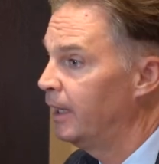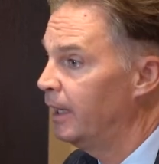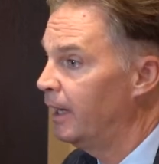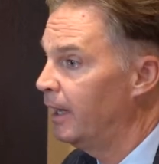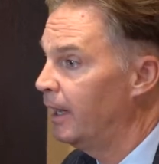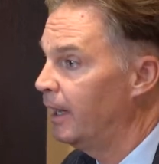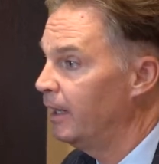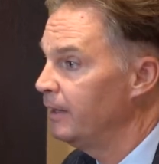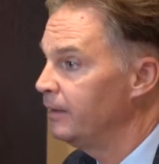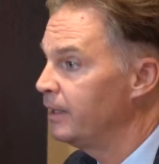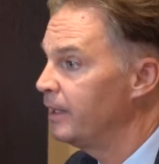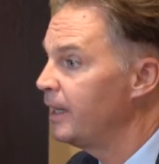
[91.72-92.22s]

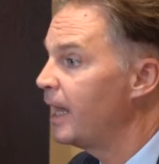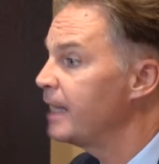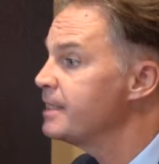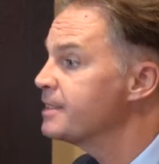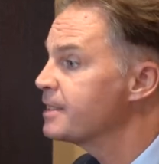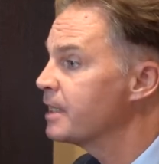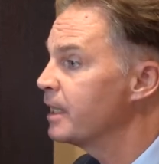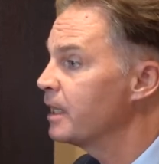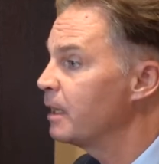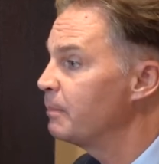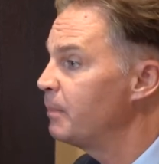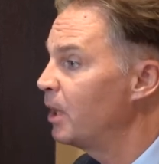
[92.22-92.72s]
And the
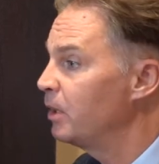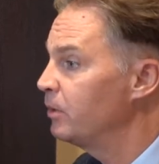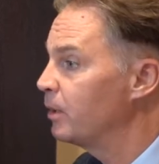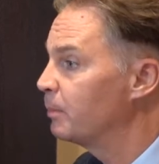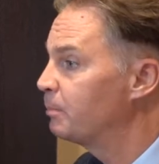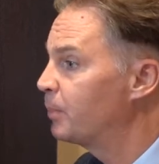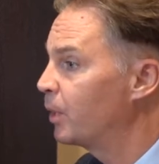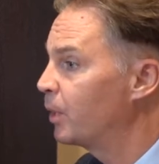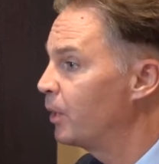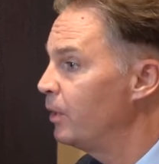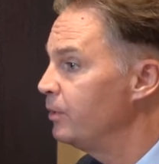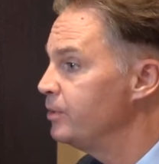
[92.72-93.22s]
nice thing about the
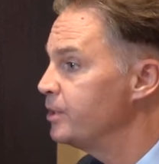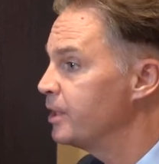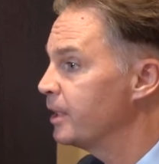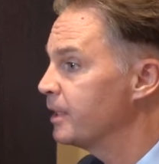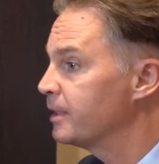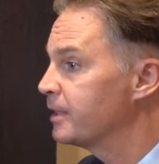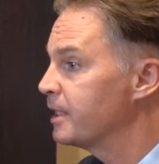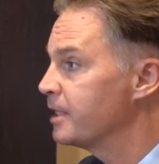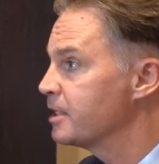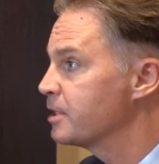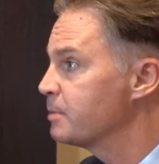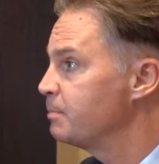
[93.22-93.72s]

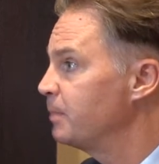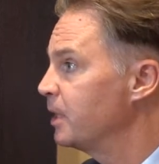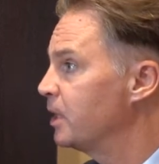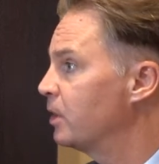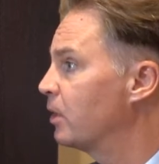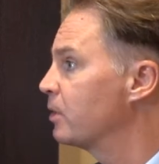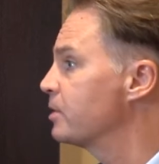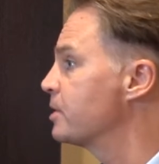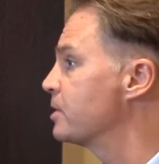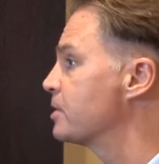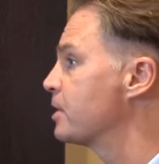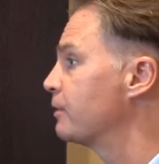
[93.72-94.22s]
project is
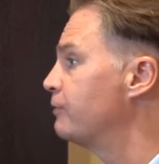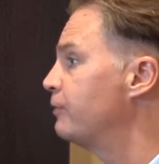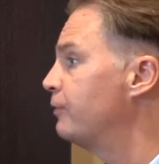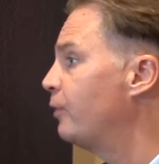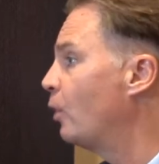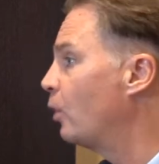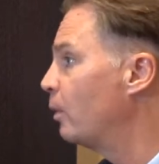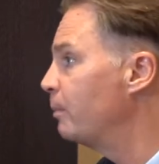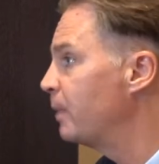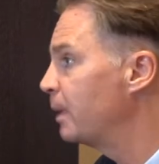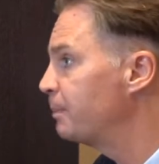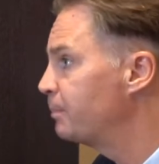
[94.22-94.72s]
because it's a
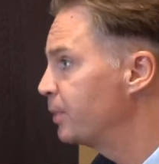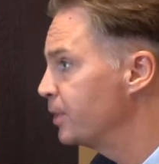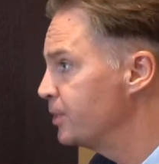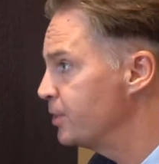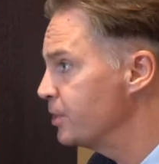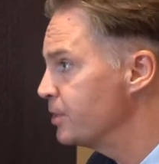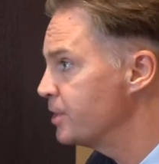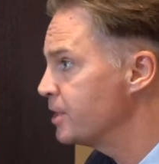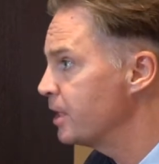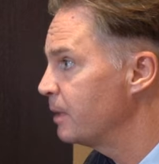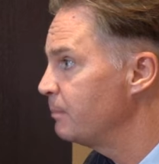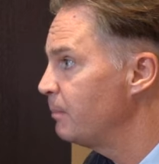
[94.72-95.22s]
former
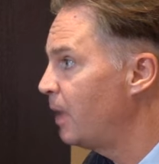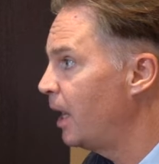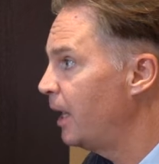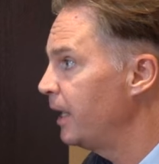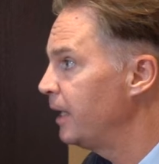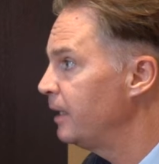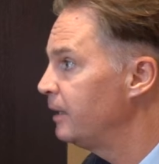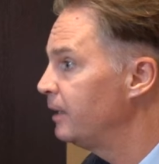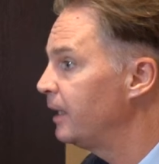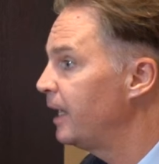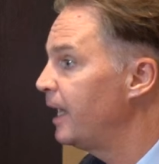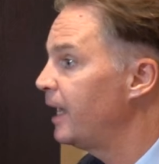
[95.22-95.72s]
producing
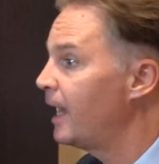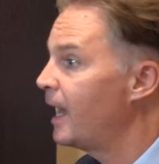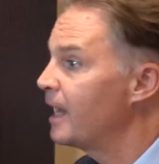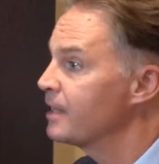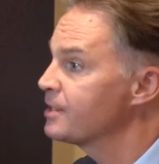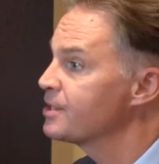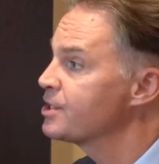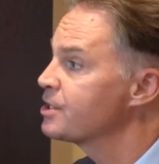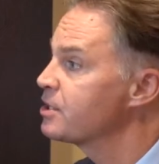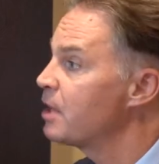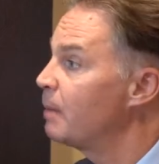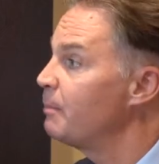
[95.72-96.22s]
mine, it
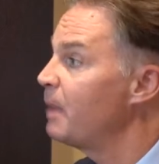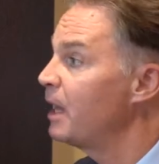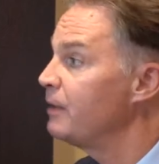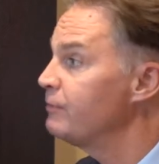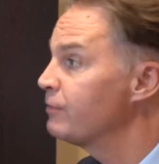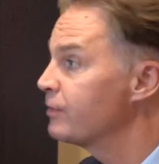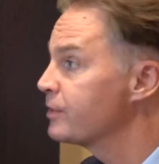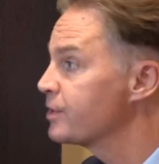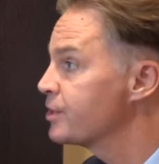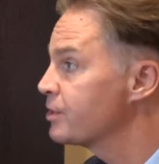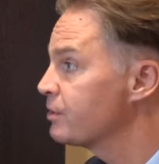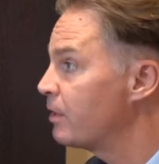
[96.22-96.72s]
has some
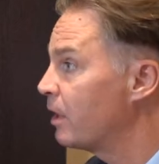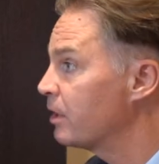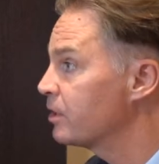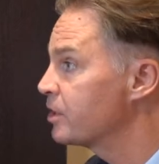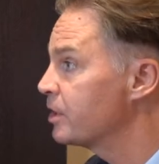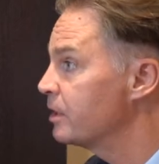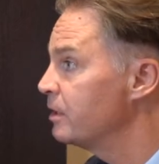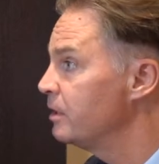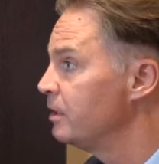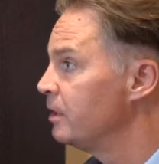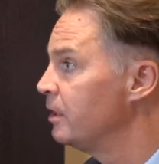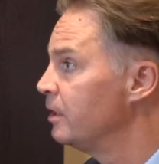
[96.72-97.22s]

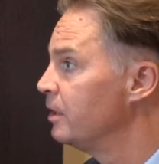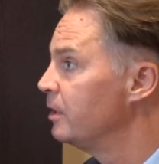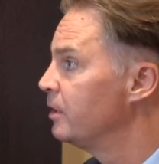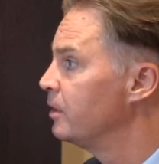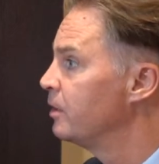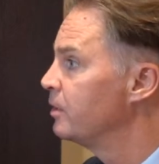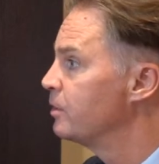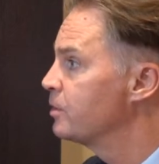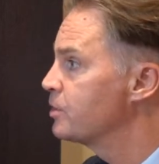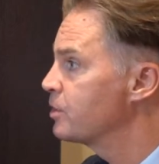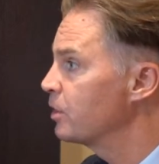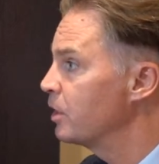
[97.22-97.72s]
infrastructure.
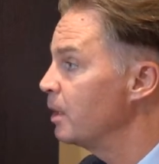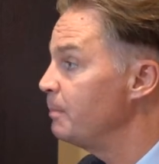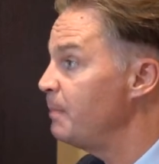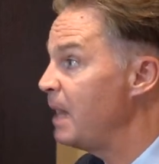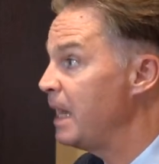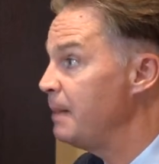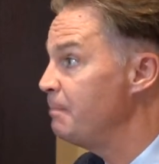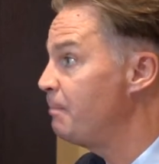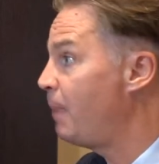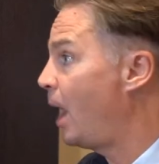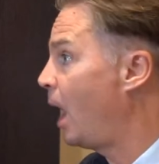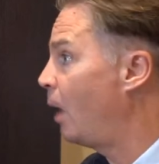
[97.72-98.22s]
So the
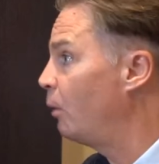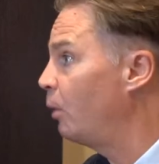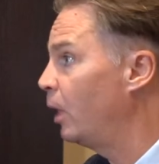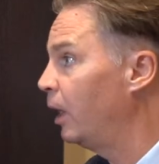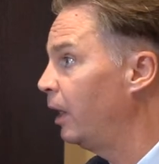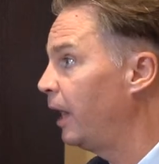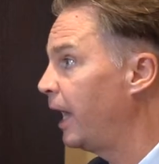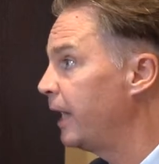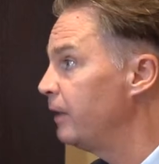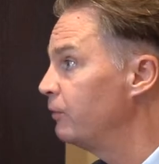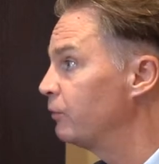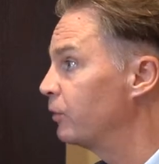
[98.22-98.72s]
main power
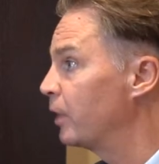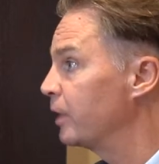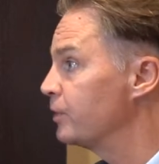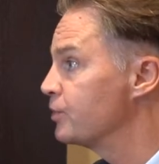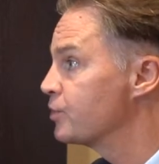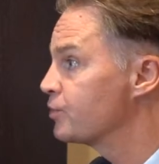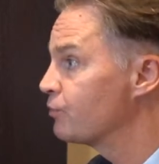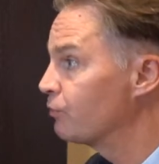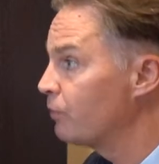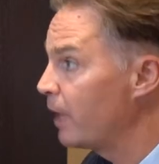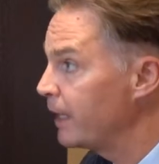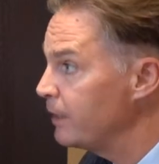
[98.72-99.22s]
line
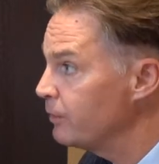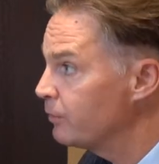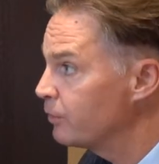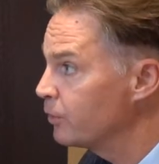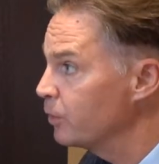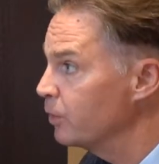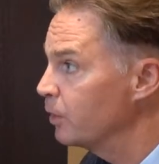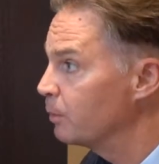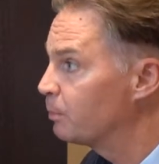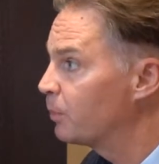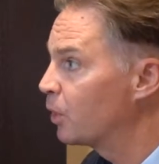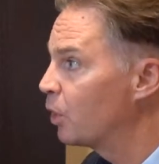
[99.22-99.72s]
runs right
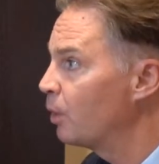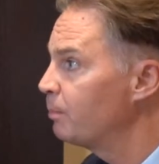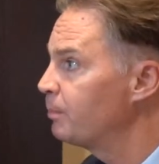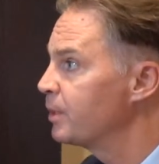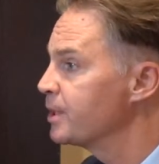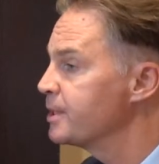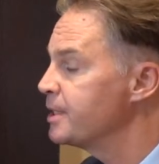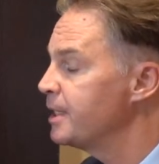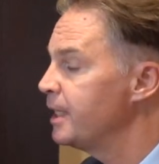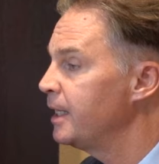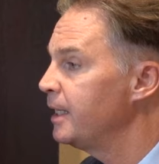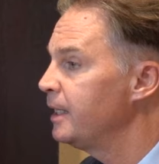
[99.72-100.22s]
through the
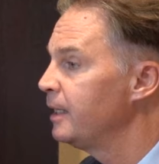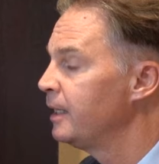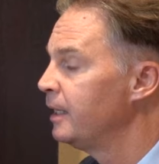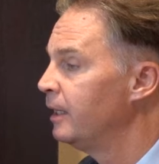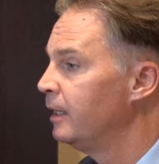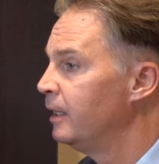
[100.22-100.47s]
property.